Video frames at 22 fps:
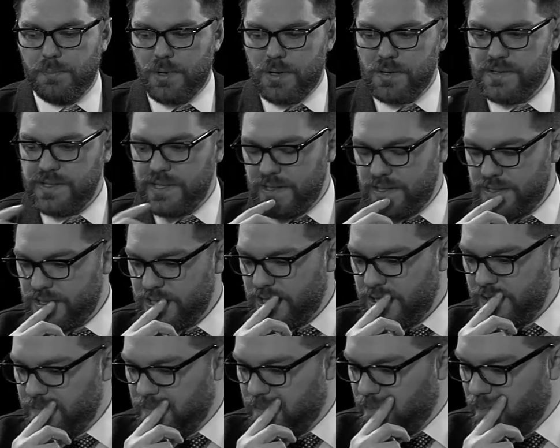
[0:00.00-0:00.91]
Mercy
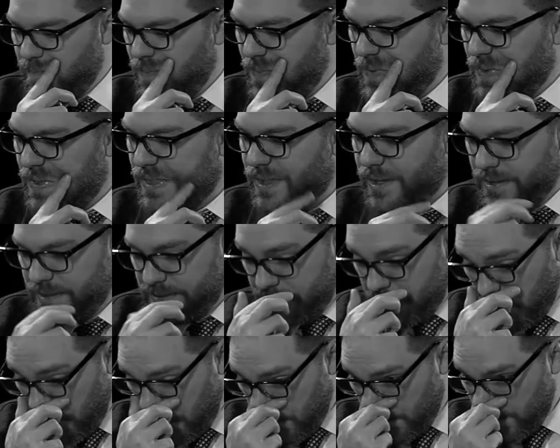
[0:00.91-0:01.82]
Seat that
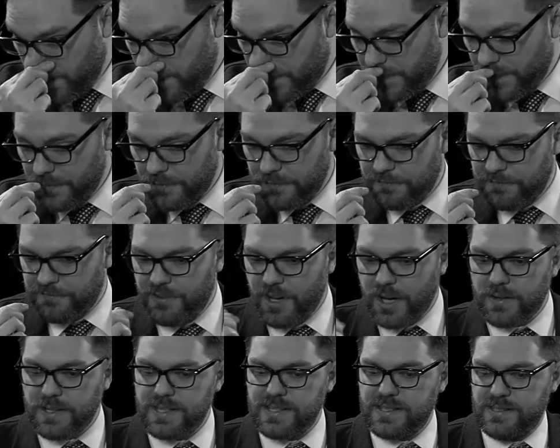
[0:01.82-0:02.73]
is
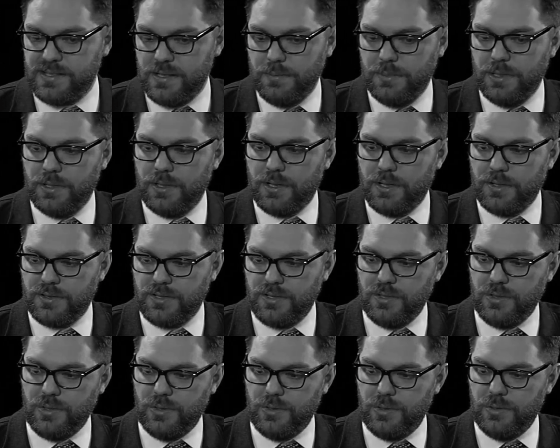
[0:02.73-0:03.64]
very similar
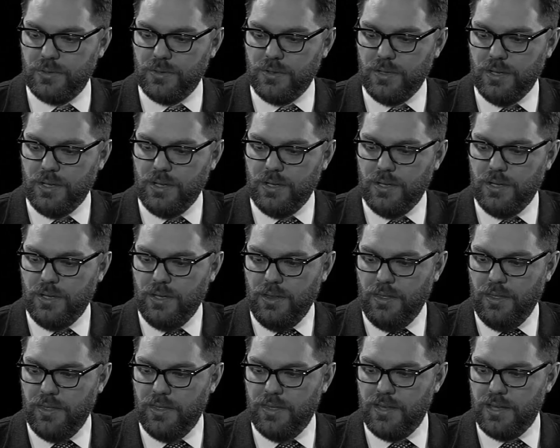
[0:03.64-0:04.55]
to
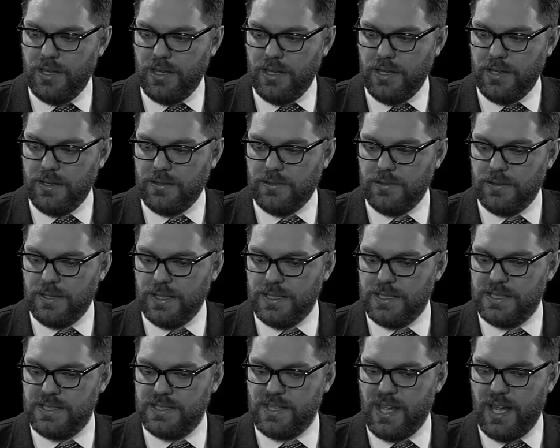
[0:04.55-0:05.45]
the
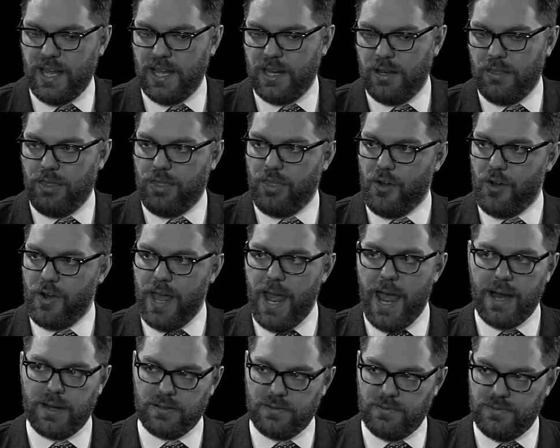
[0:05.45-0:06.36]
second and third
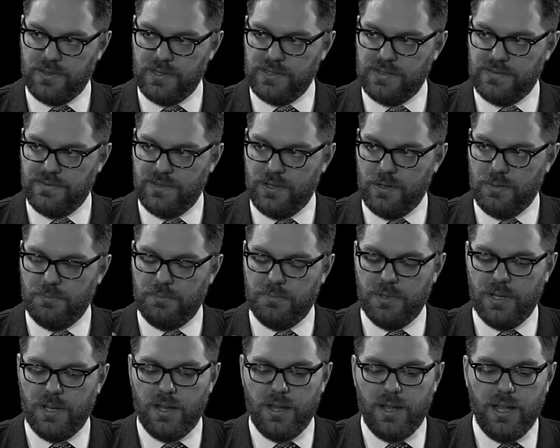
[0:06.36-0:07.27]
act of this film.
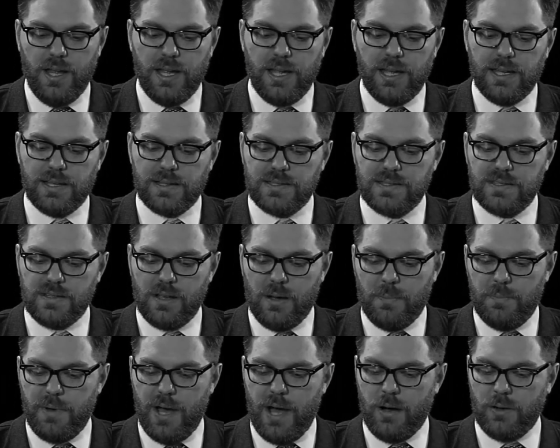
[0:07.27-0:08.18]
It's
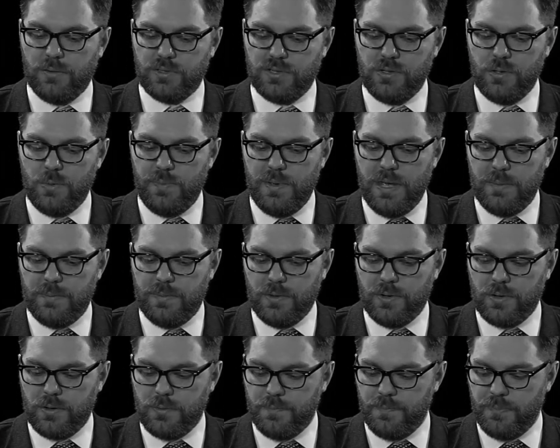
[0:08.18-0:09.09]
about two
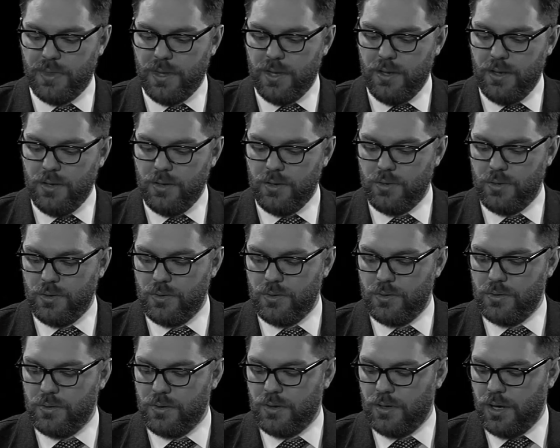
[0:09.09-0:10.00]
people
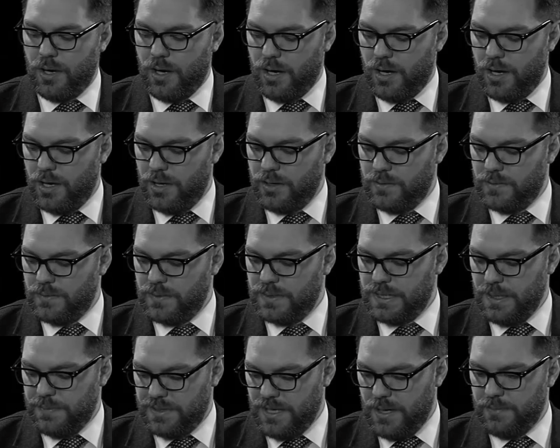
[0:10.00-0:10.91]
who, on
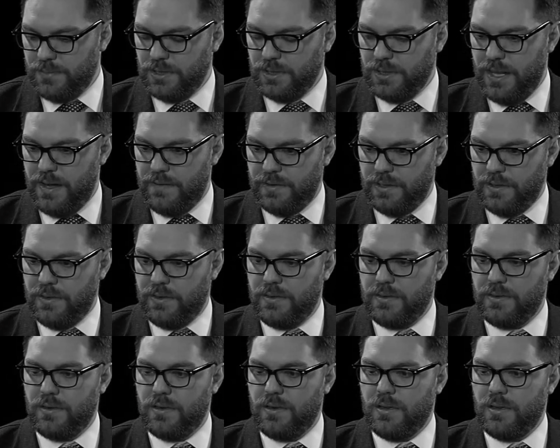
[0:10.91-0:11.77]
September 11th,